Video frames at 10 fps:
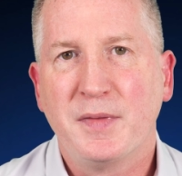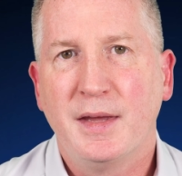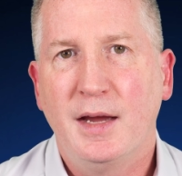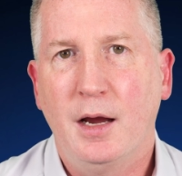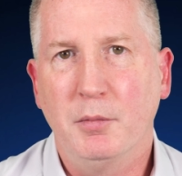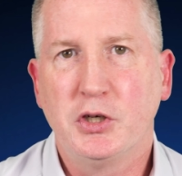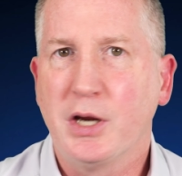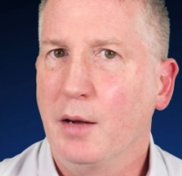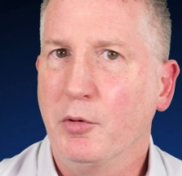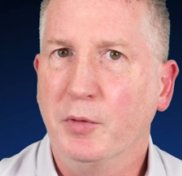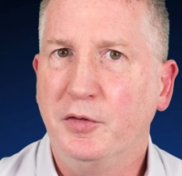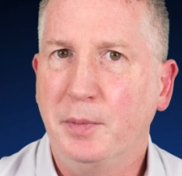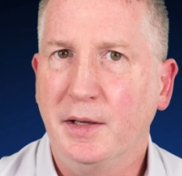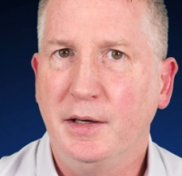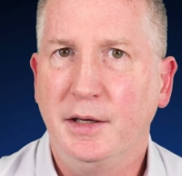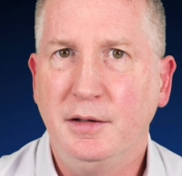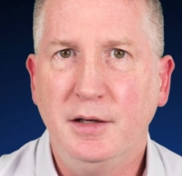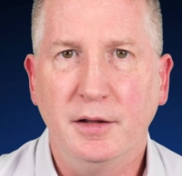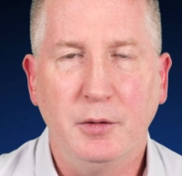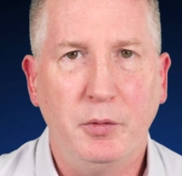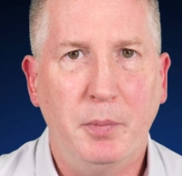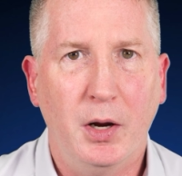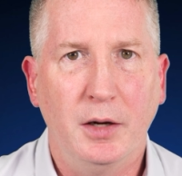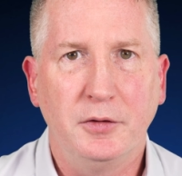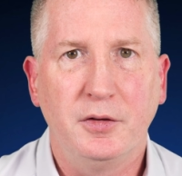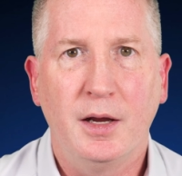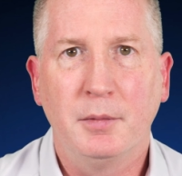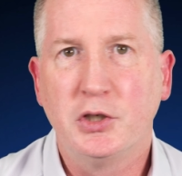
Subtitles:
how much time are we spending dealing with bugs? How much